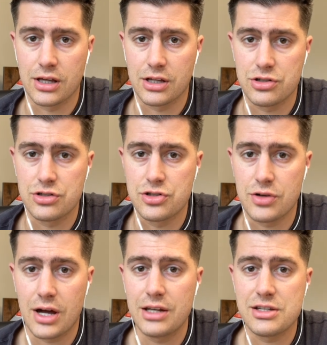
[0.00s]
Like
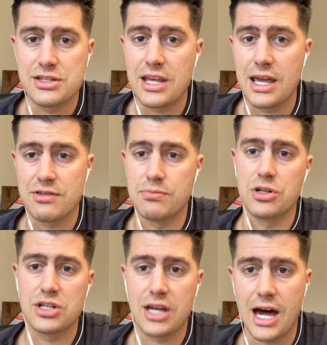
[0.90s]
try to save as
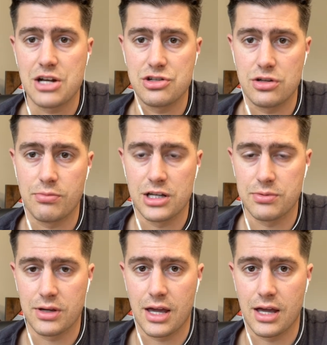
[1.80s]
much cash as you
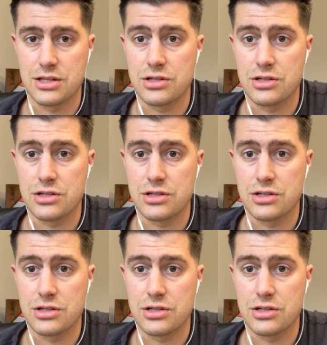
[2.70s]
possibly can.